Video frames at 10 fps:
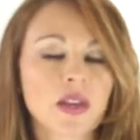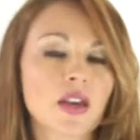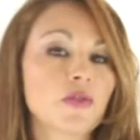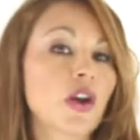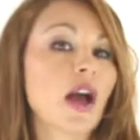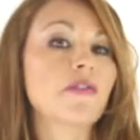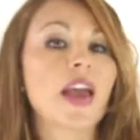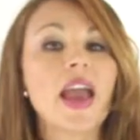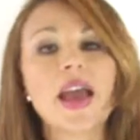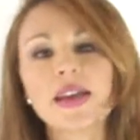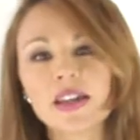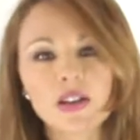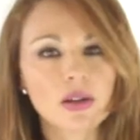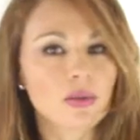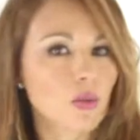If you have any
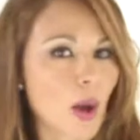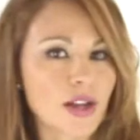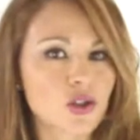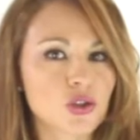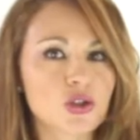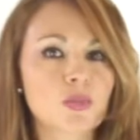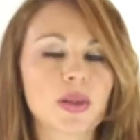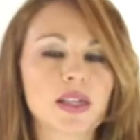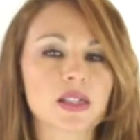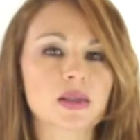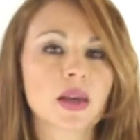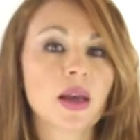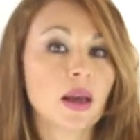questions, please